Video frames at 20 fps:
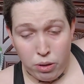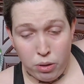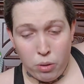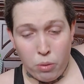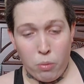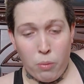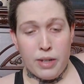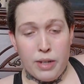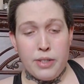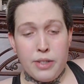
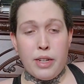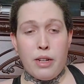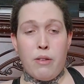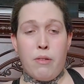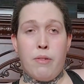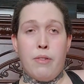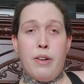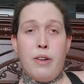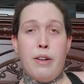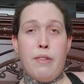watching
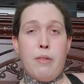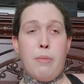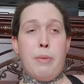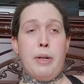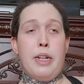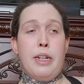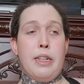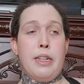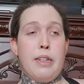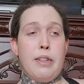over
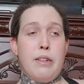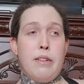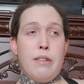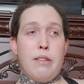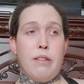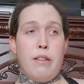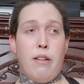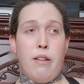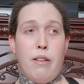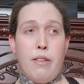everybody and
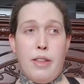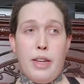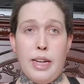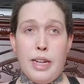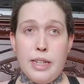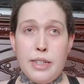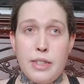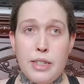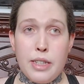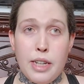all
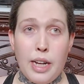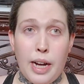that.